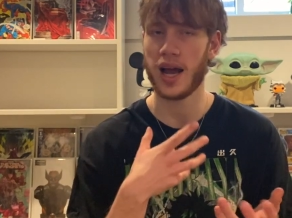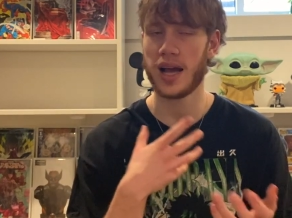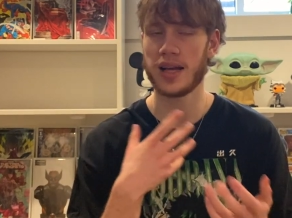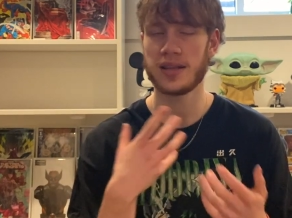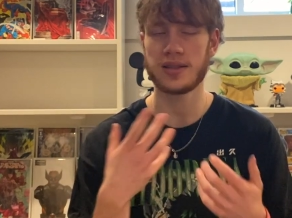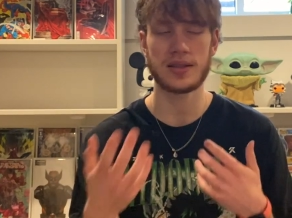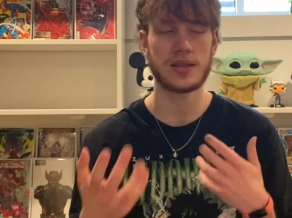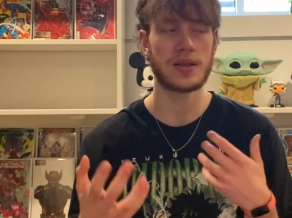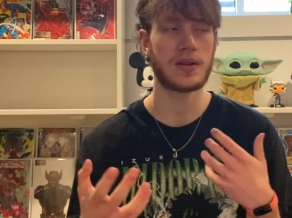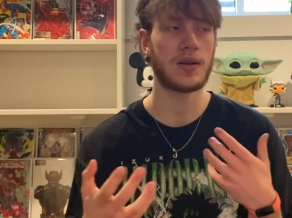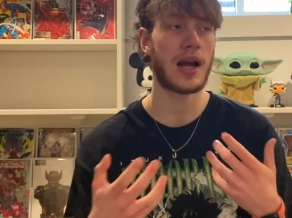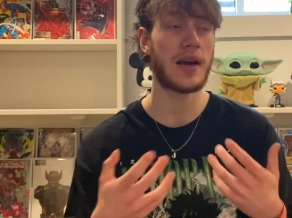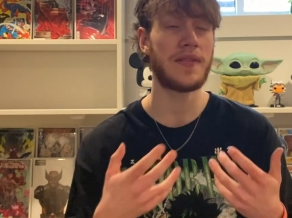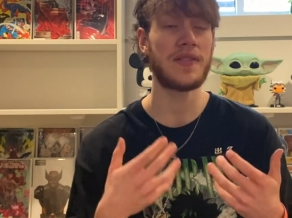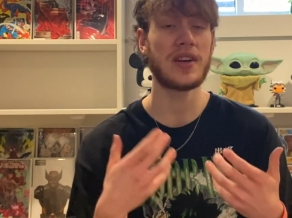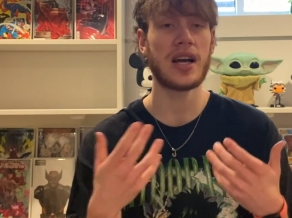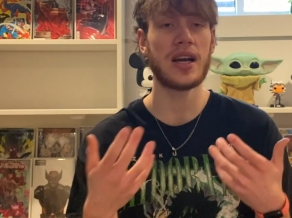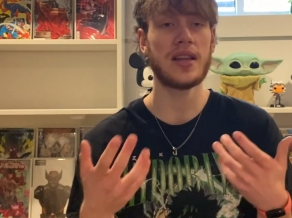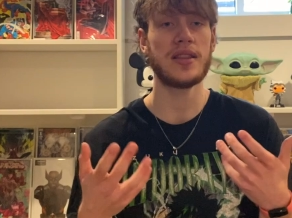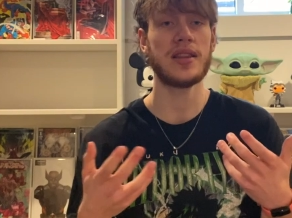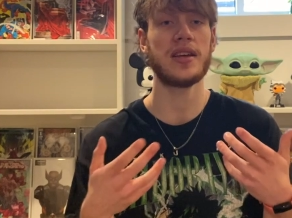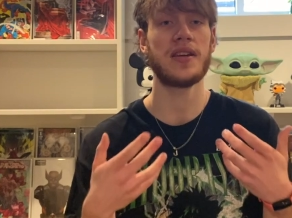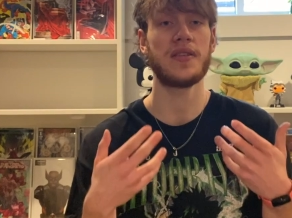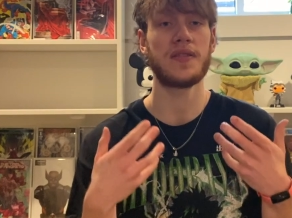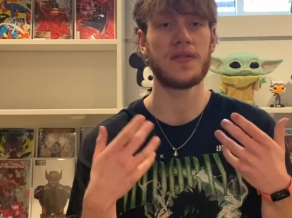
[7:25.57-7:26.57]
Haven't
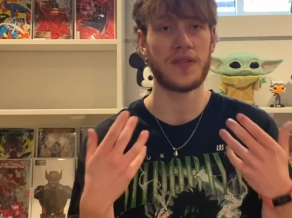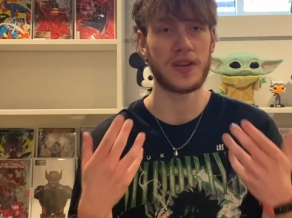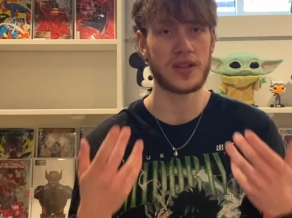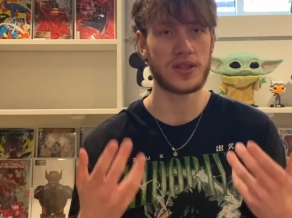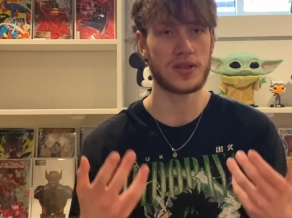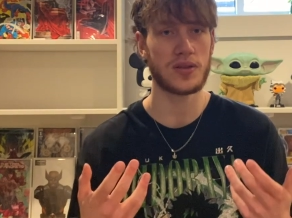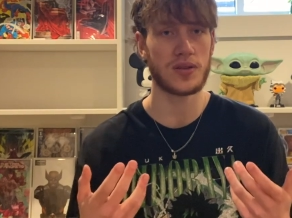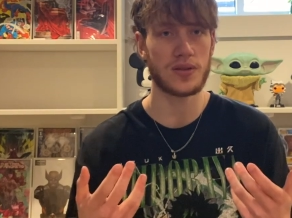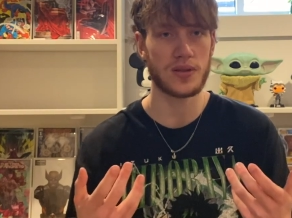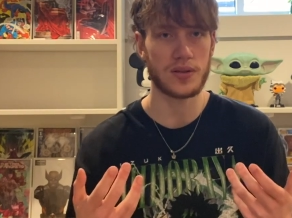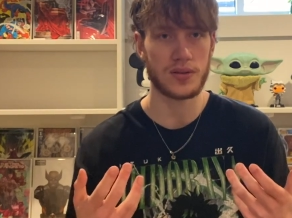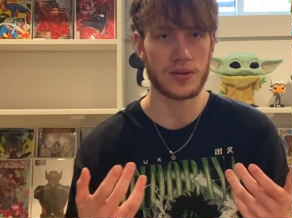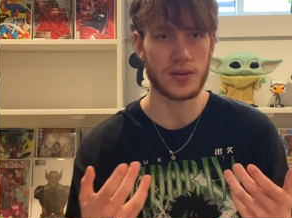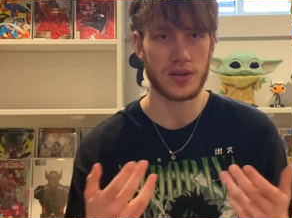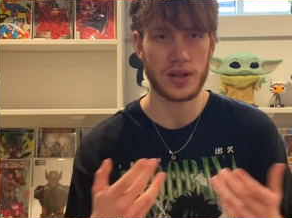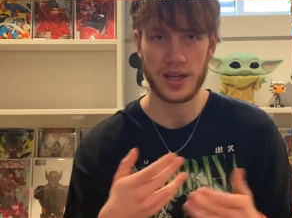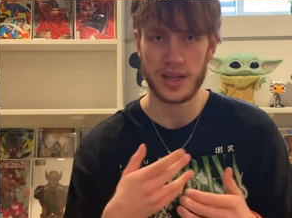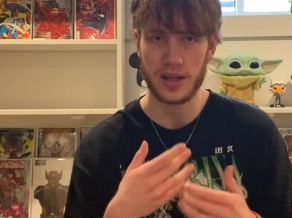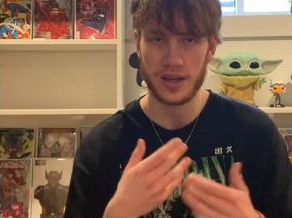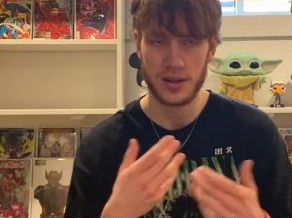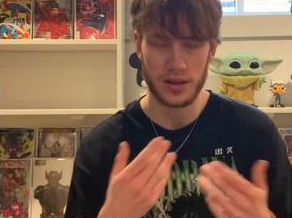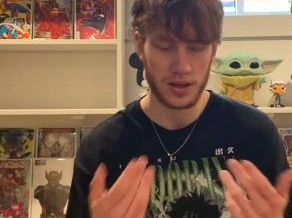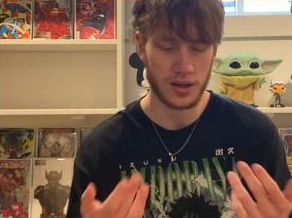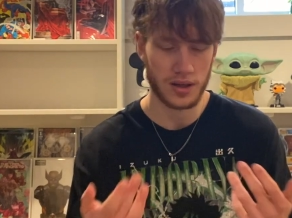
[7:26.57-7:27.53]
got the official like